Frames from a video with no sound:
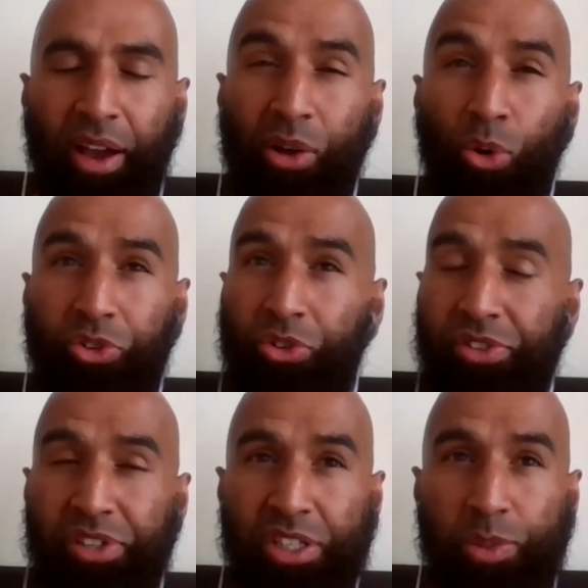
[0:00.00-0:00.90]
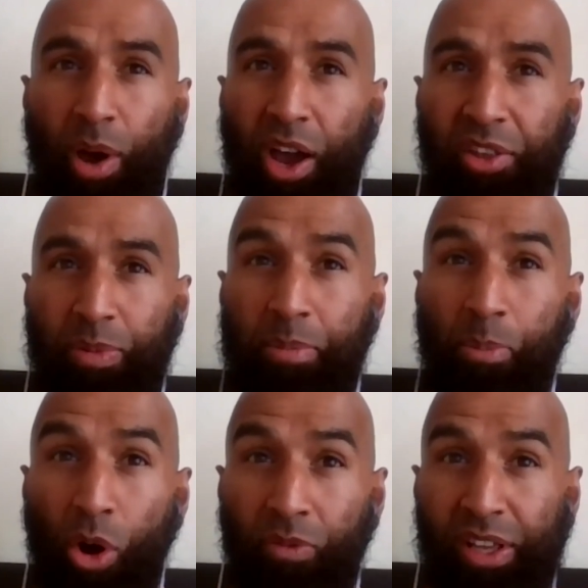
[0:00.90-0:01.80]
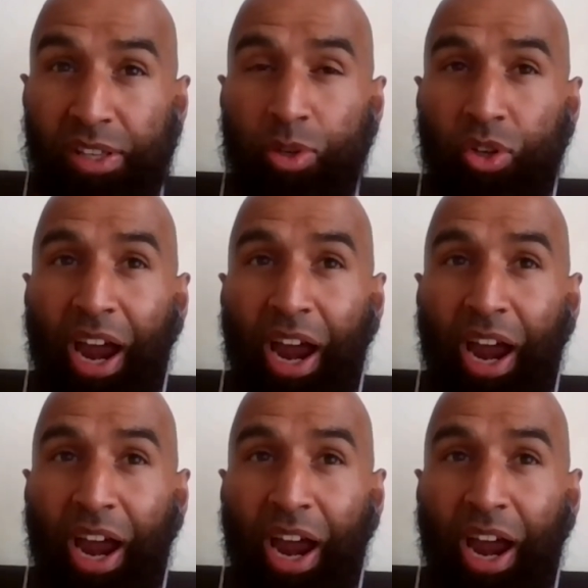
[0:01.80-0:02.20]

and it also just inspires me and motivates me to